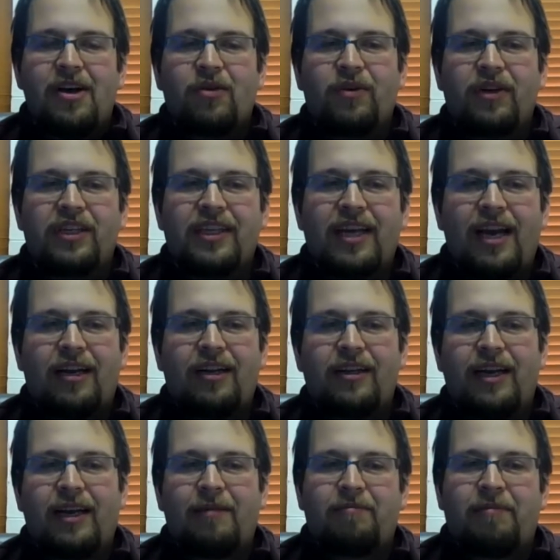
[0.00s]

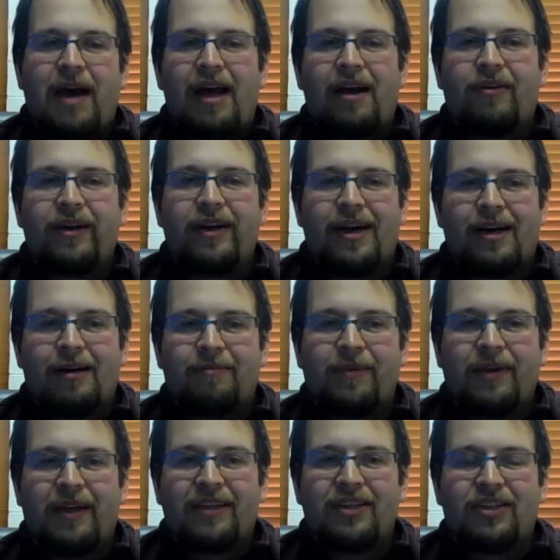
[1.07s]
recycling piling up,
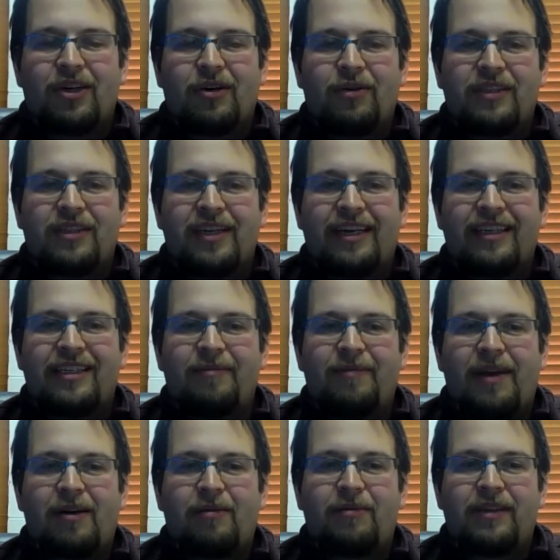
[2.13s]
and so it's nice to be
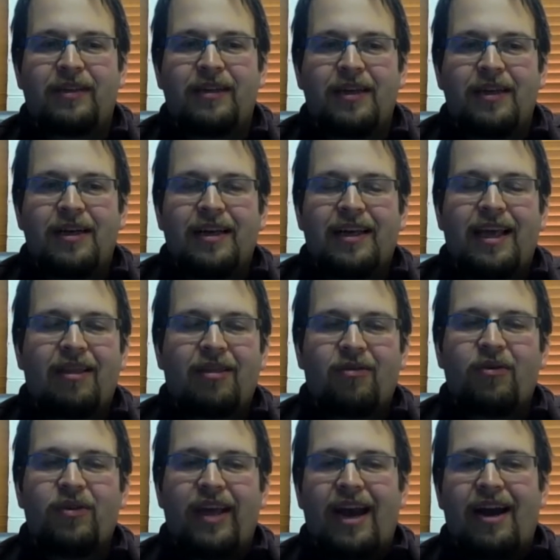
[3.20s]
able to get
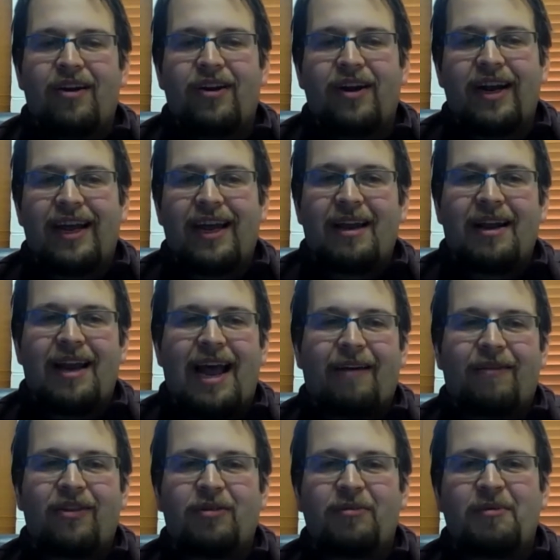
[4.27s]
through the area and have a
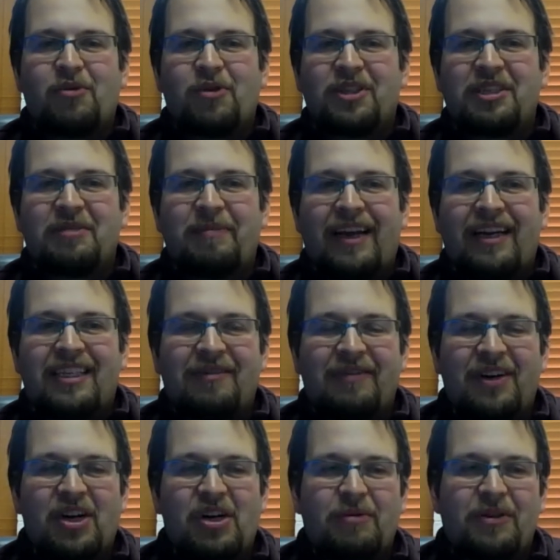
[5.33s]
little bit more space
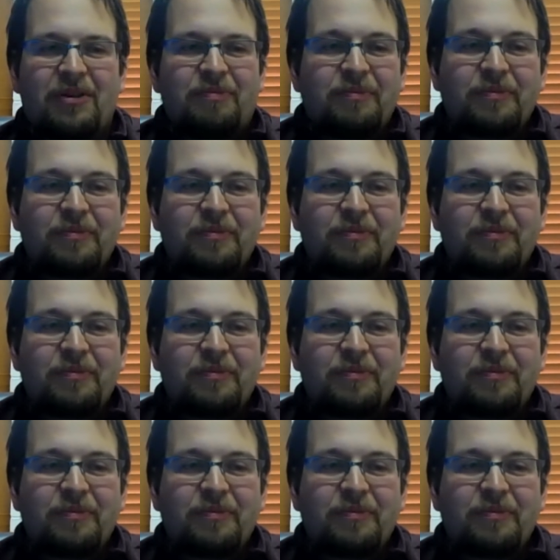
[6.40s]
available.